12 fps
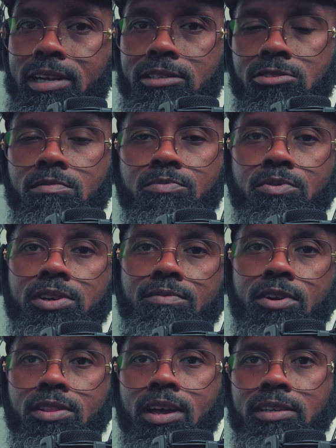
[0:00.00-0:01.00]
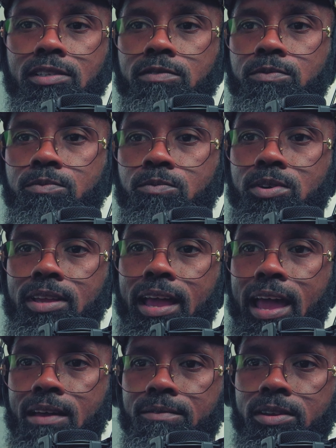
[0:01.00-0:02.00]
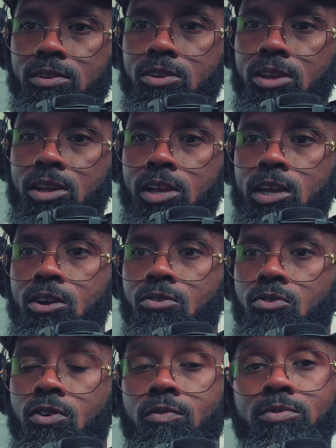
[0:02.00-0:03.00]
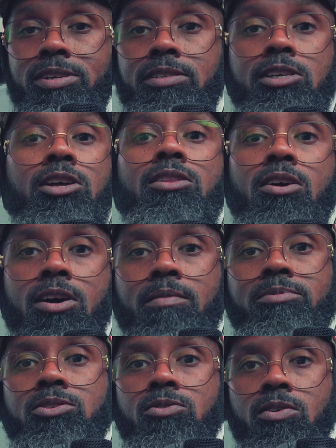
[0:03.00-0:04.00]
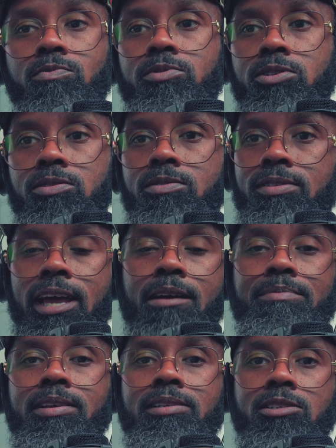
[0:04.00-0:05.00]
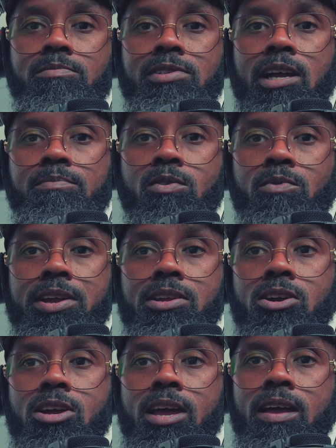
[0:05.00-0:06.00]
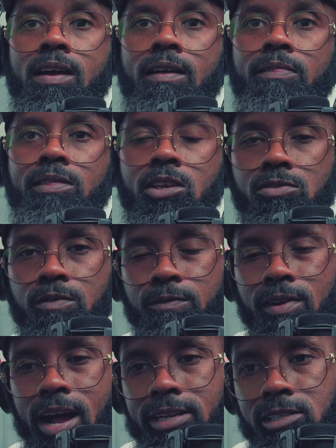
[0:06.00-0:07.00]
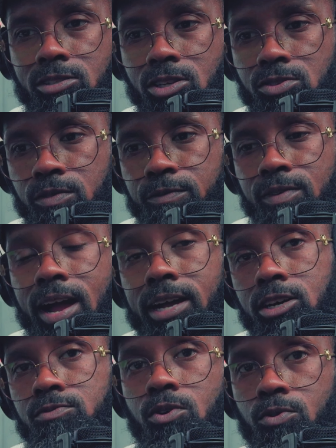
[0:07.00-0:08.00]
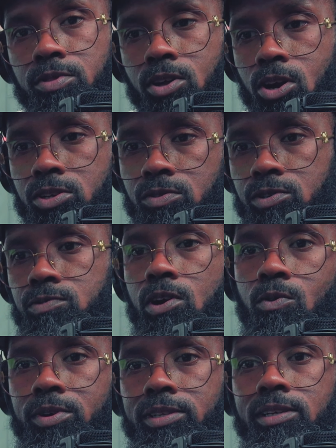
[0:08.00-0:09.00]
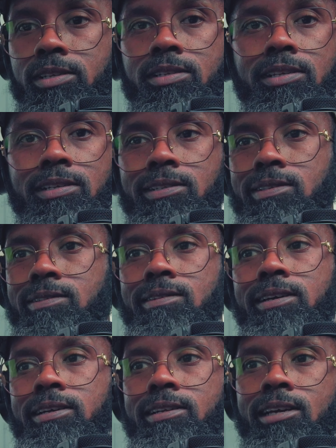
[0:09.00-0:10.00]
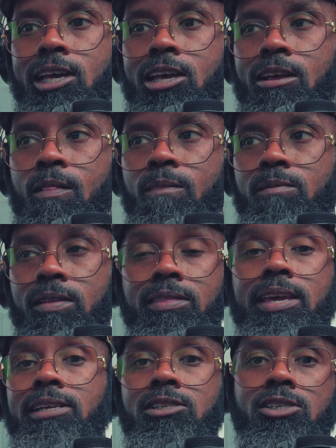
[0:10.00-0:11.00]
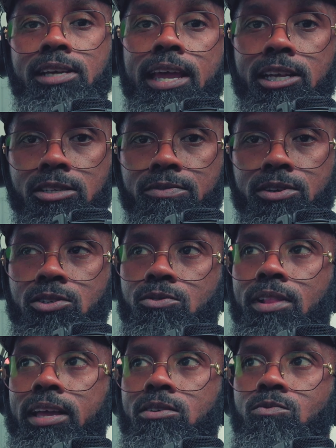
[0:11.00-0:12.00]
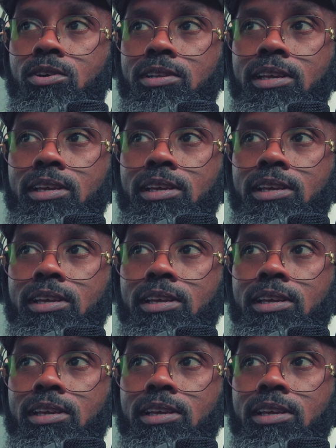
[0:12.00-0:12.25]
at some point of our lives. If we haven't, or we still are. I'm sure you, you tapped in some type of way. Did you find did you find growth? Are you growing? Did did did did things change for you? Like what